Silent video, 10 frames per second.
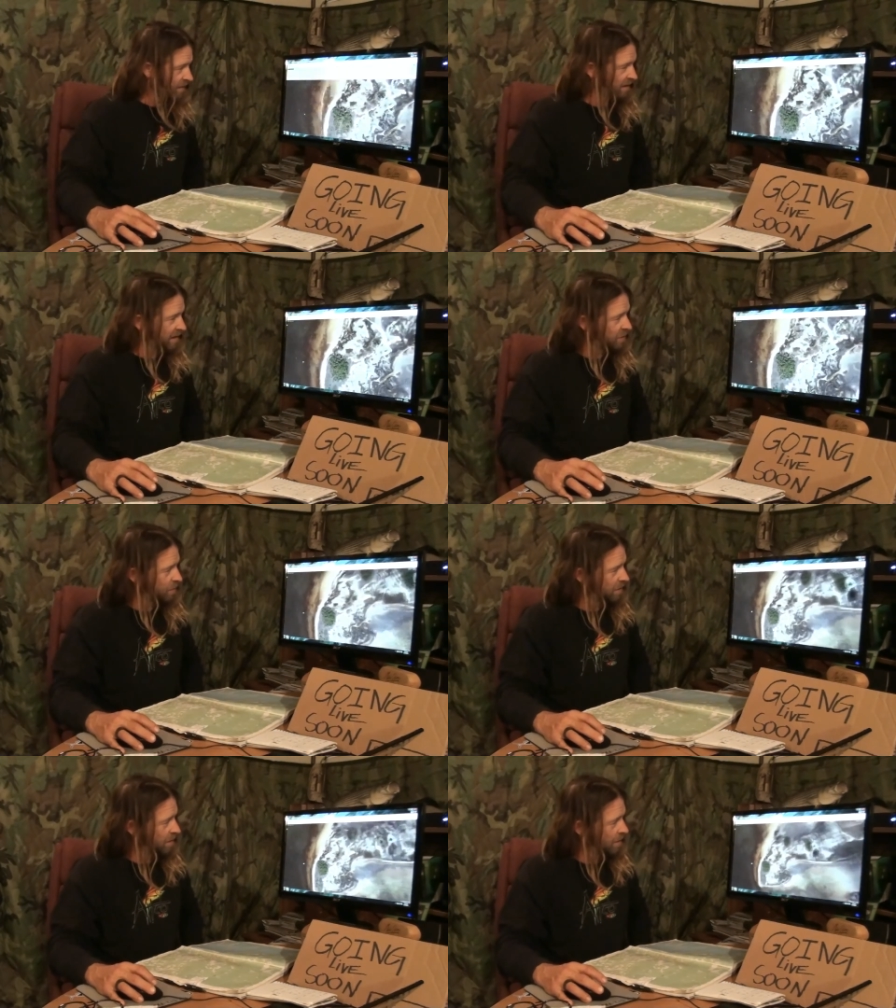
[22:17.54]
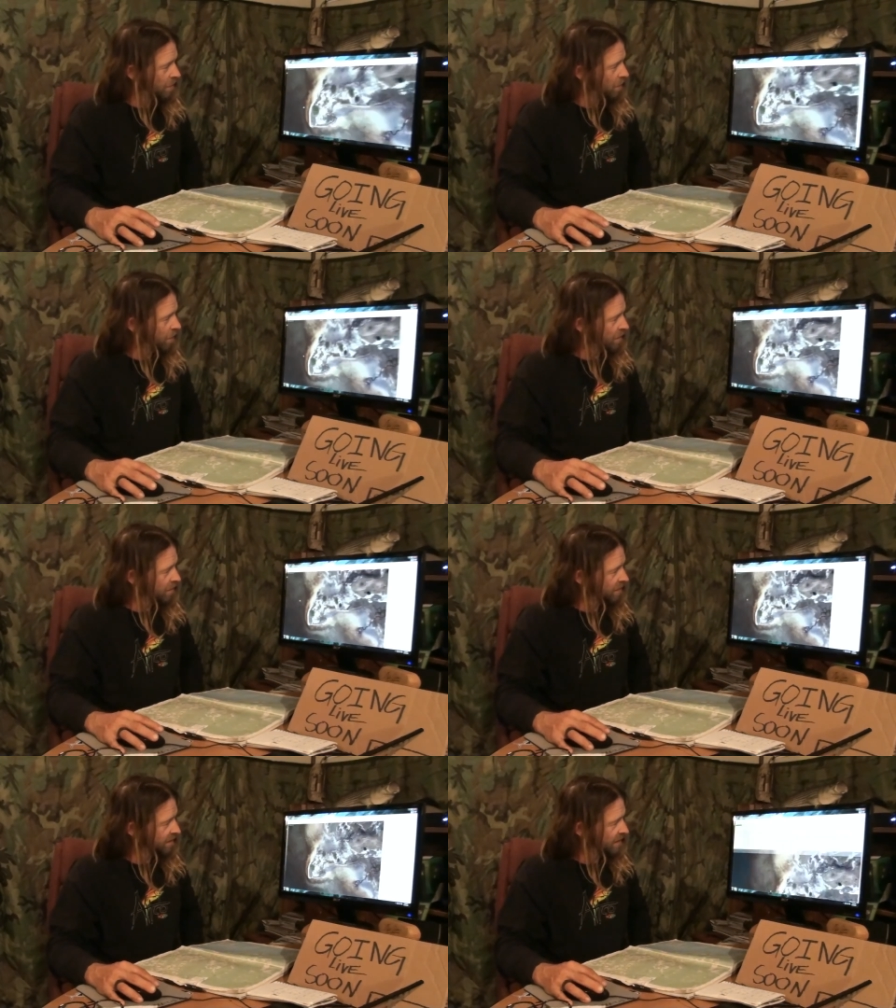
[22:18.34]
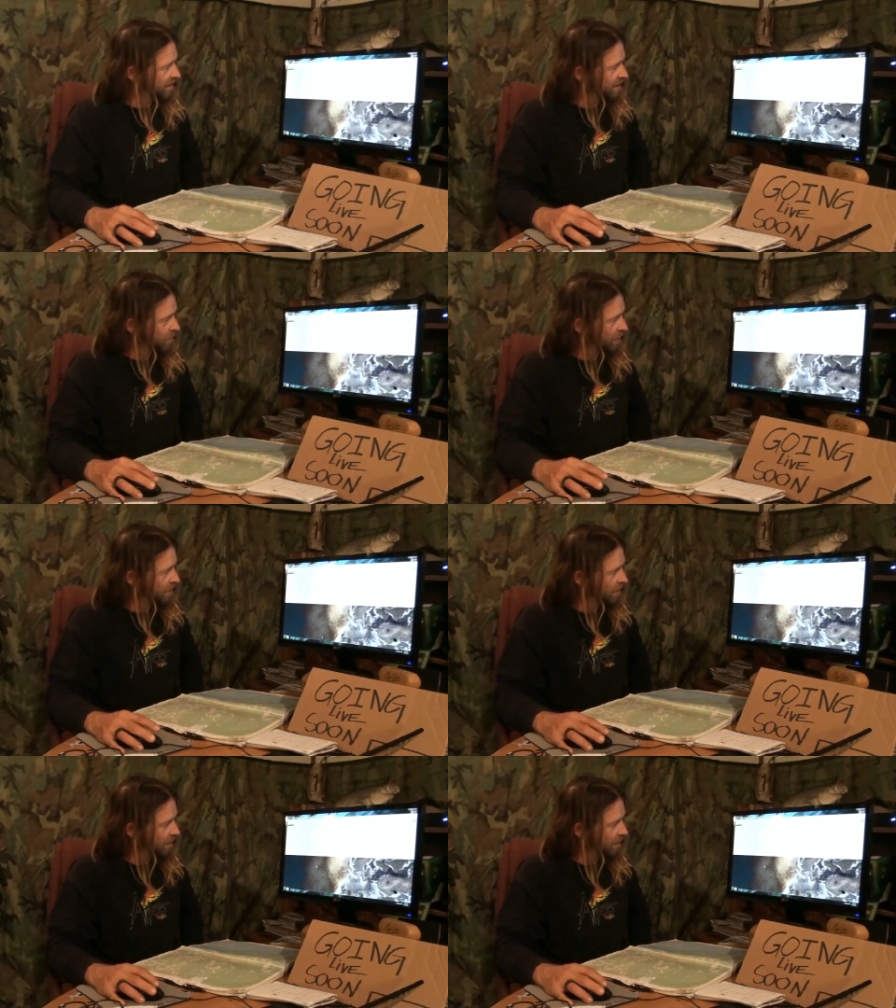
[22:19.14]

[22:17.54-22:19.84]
it this one, or is it this one?